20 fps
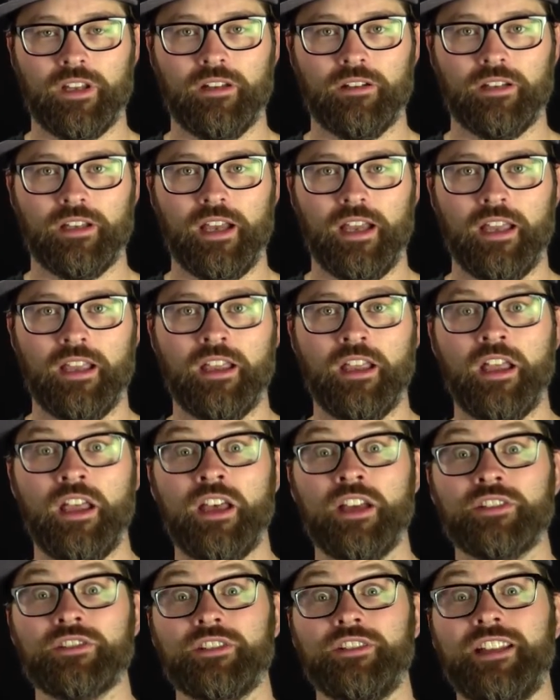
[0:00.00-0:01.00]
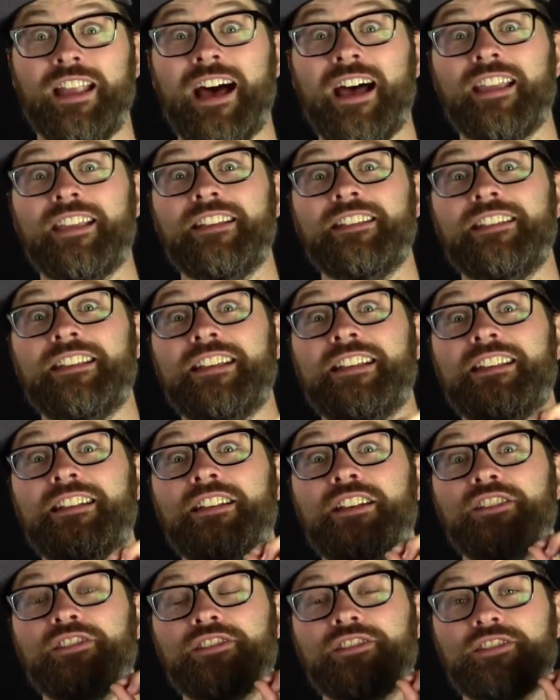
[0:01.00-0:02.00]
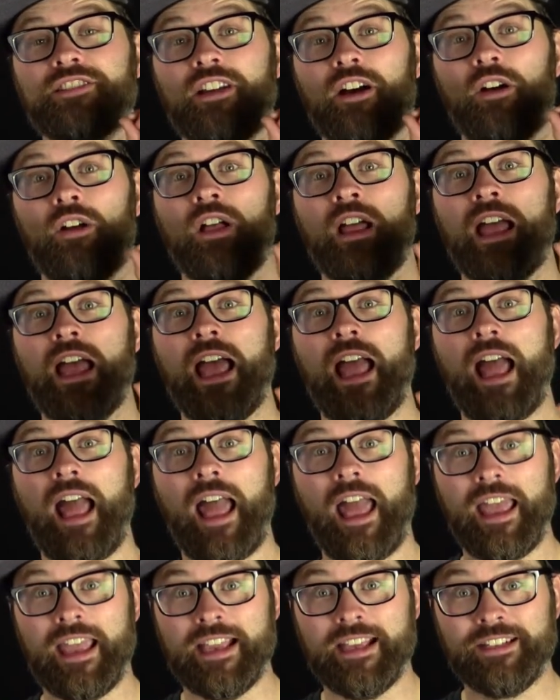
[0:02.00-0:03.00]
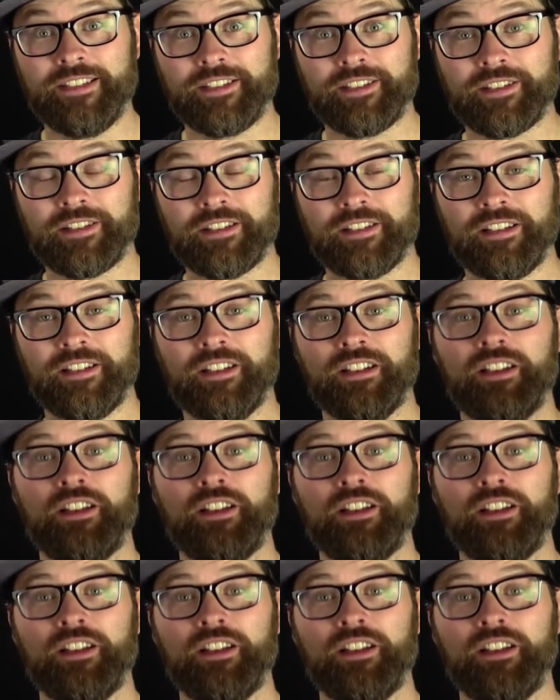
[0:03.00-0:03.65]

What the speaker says: Okay. So now you need to sell 8